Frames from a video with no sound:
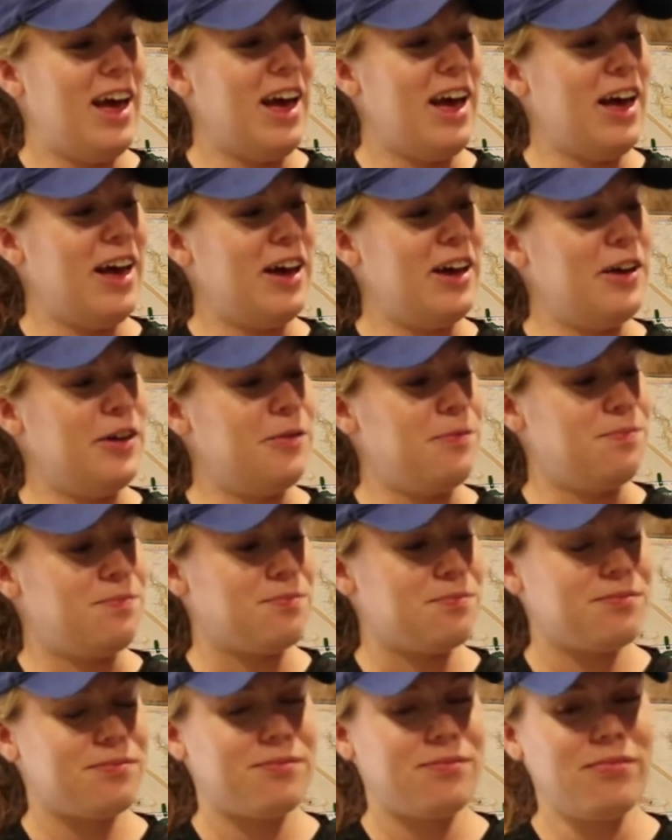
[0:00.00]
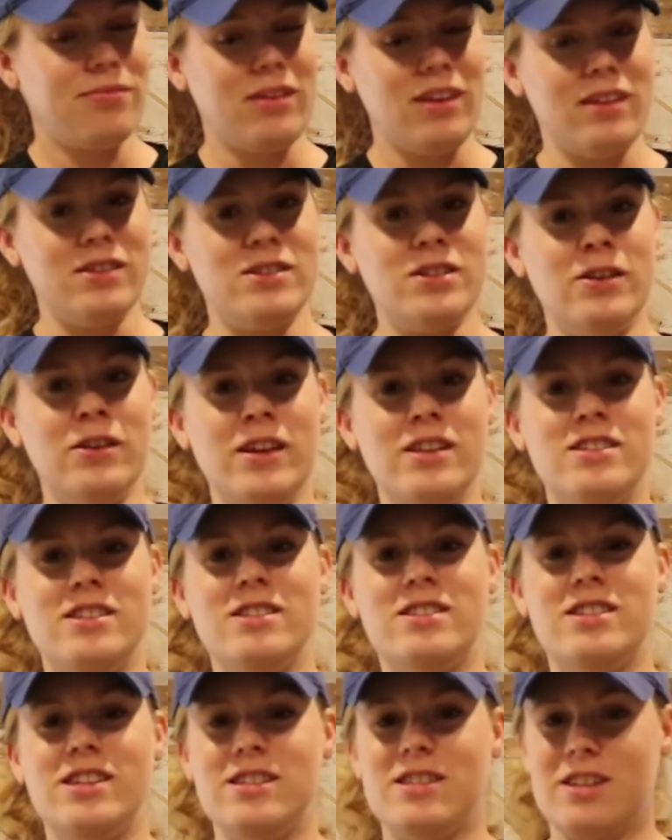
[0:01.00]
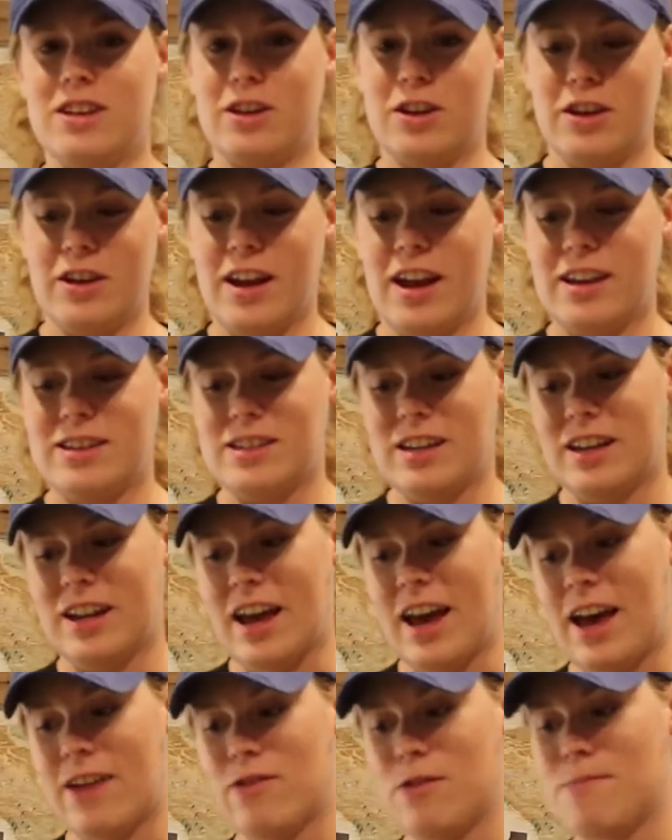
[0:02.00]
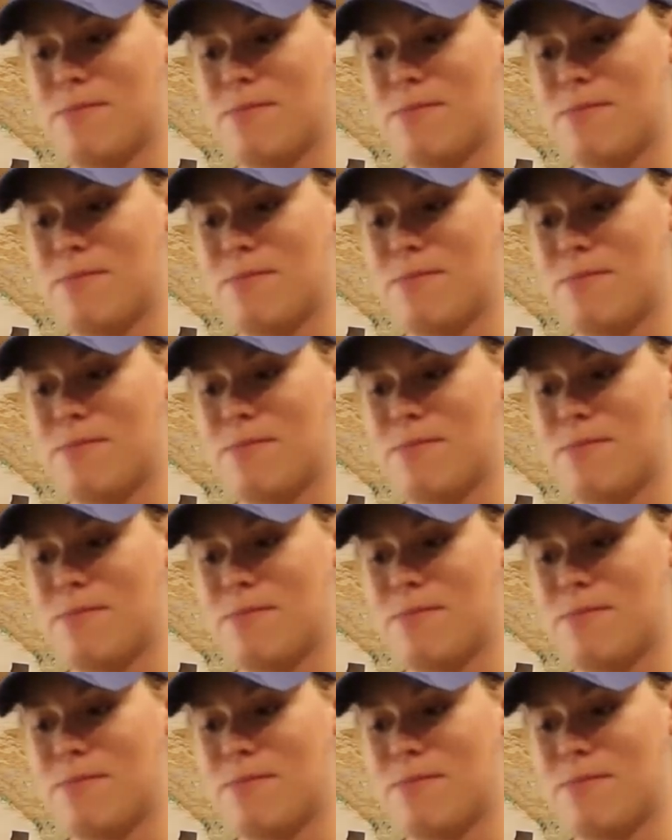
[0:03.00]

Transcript: So it's a good idea to have a